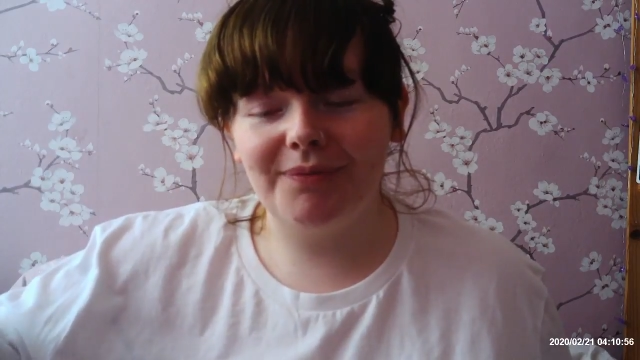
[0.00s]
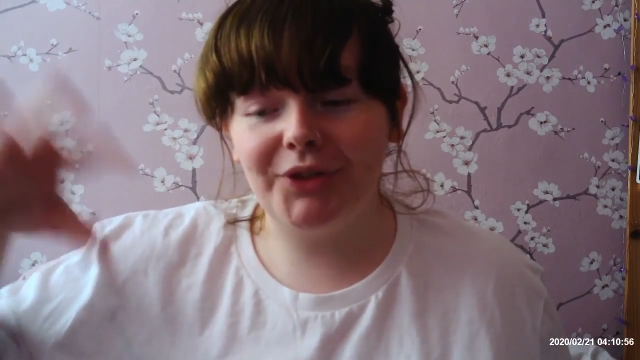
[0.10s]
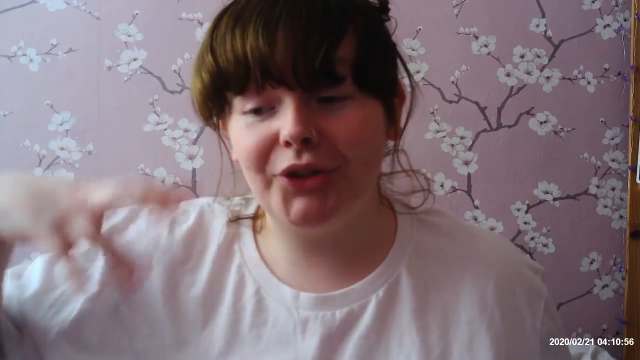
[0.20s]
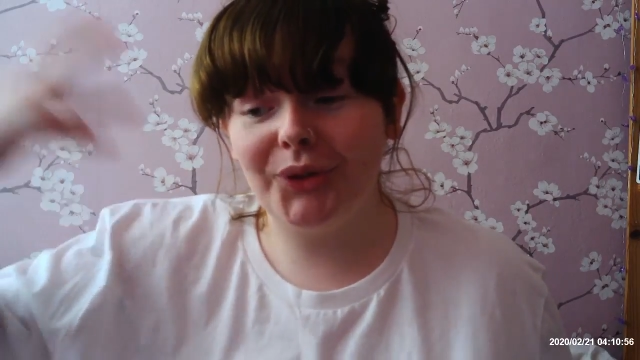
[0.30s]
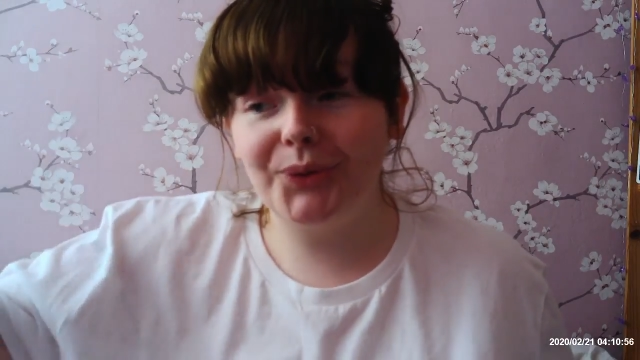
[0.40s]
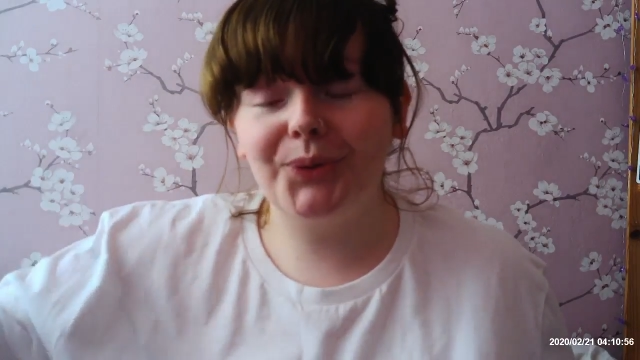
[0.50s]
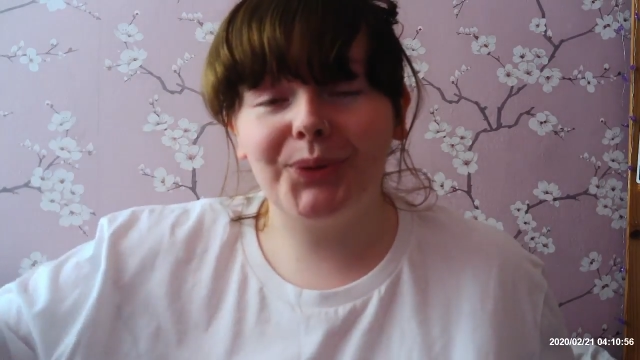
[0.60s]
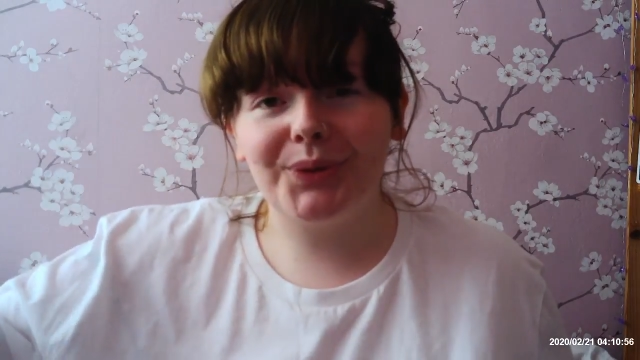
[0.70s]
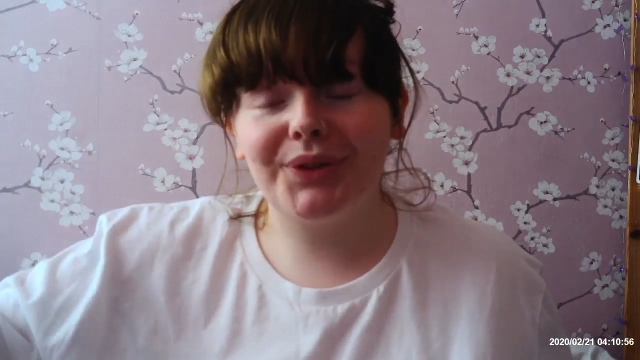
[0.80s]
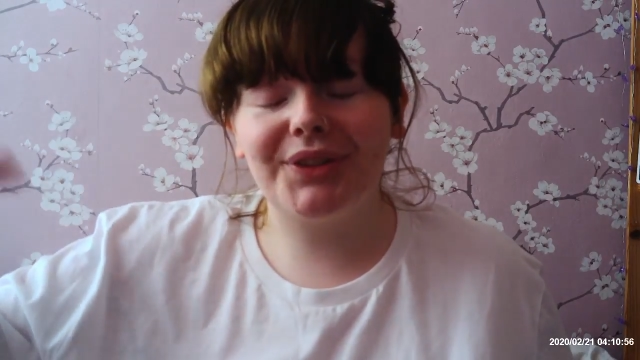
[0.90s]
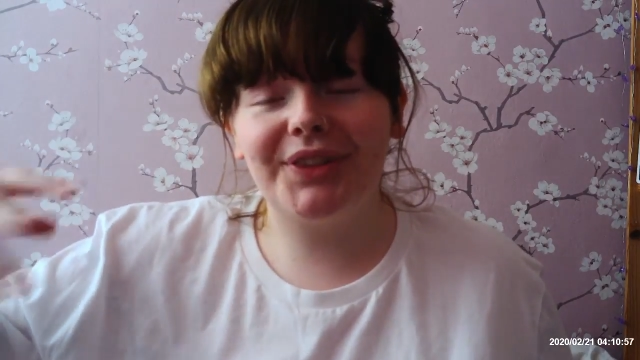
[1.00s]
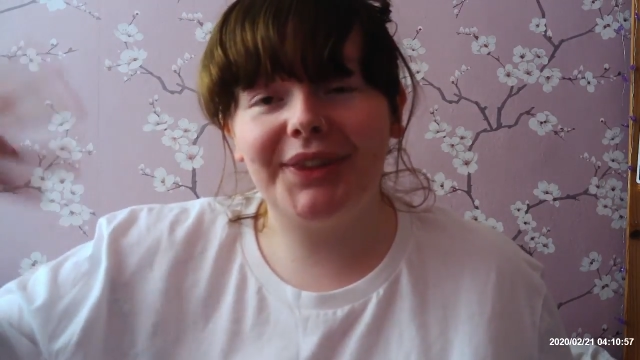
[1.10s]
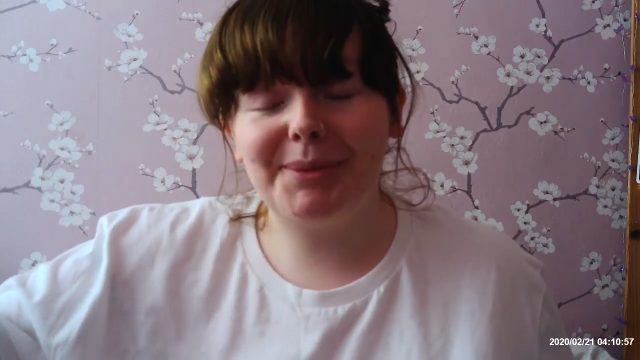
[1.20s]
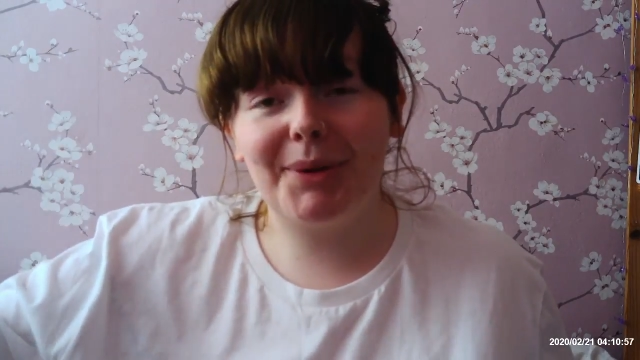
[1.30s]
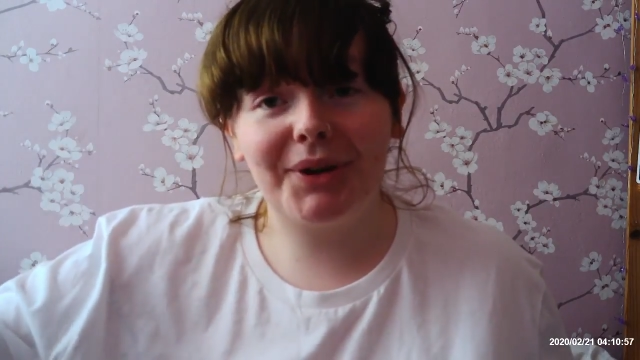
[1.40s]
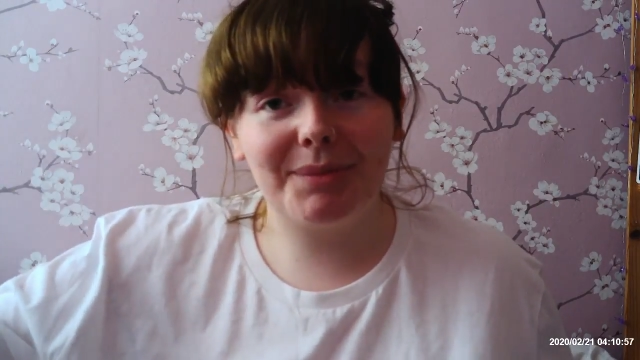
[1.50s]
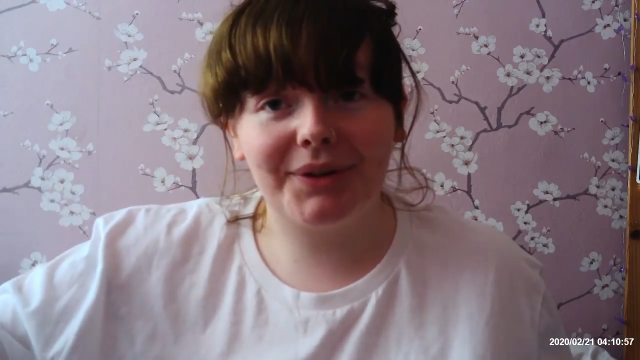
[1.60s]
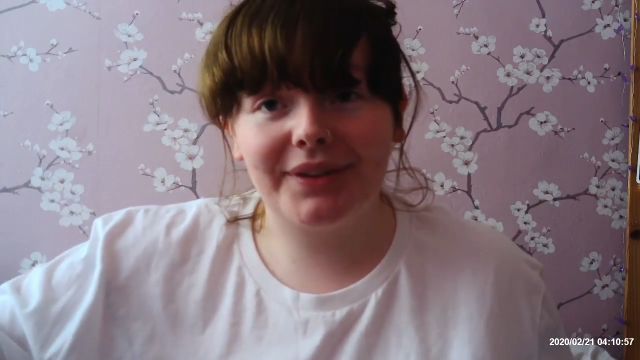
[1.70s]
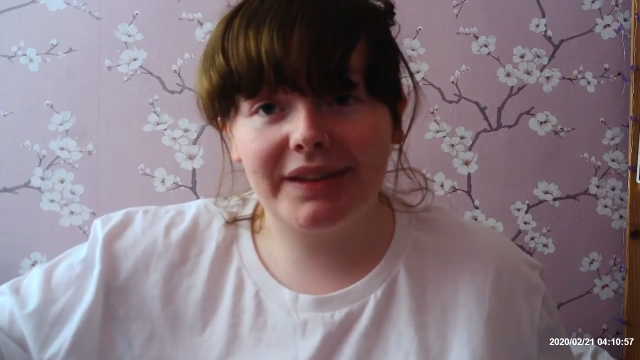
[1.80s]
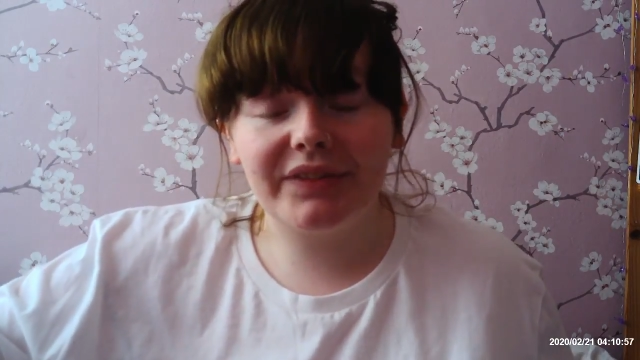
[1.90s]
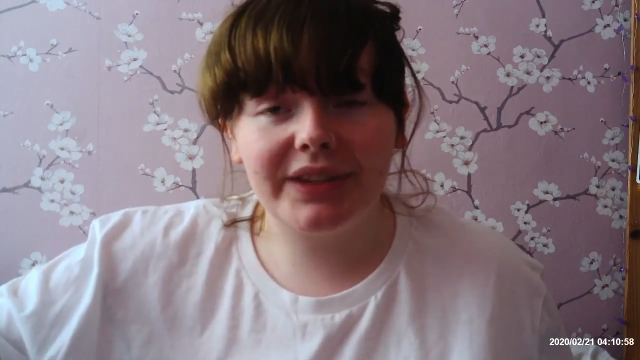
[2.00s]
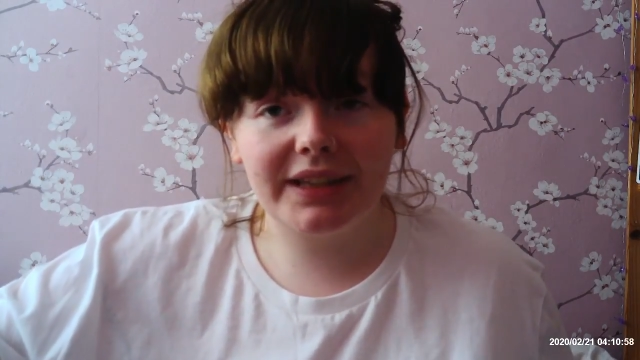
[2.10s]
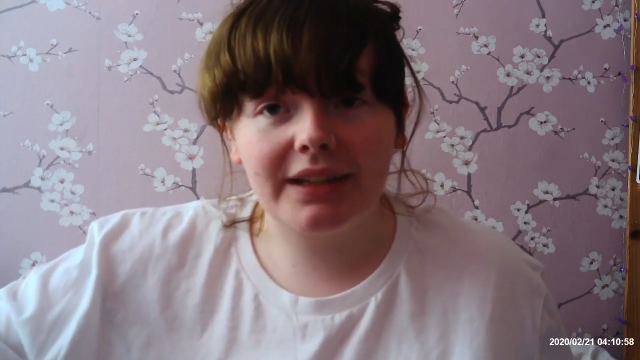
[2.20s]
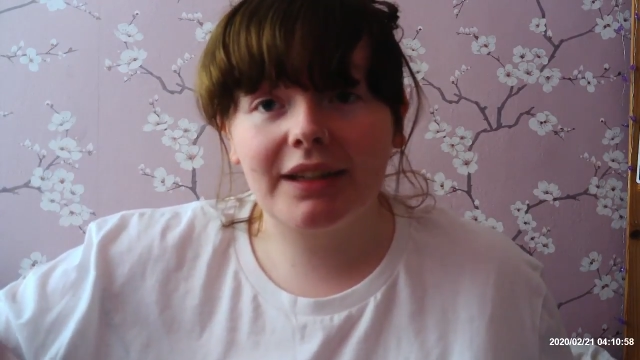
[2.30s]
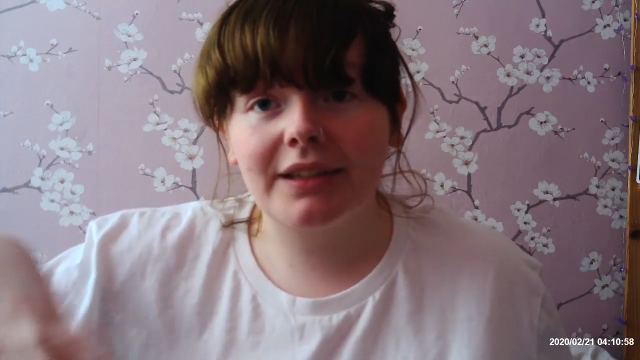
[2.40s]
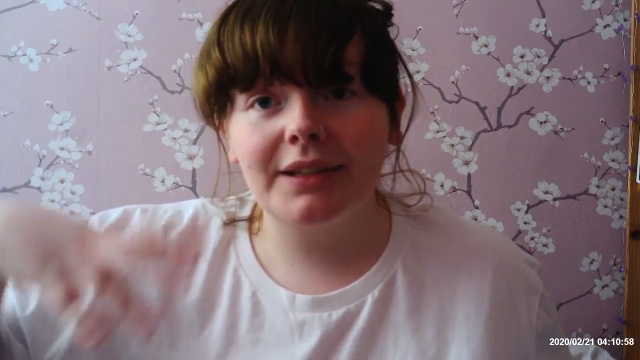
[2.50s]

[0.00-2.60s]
do the body positivity